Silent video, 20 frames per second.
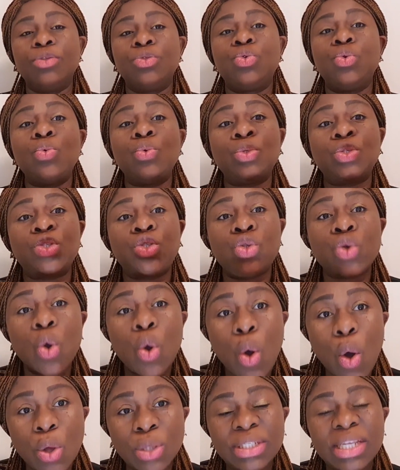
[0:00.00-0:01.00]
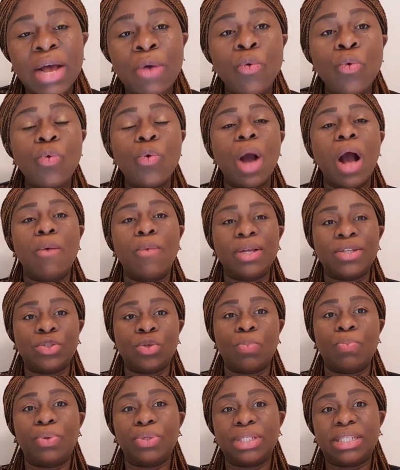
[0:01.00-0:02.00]
to show us who our
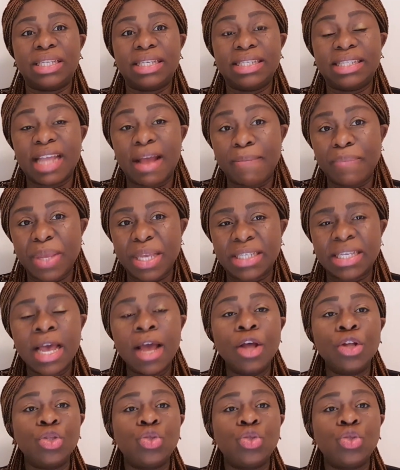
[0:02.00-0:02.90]
support system is,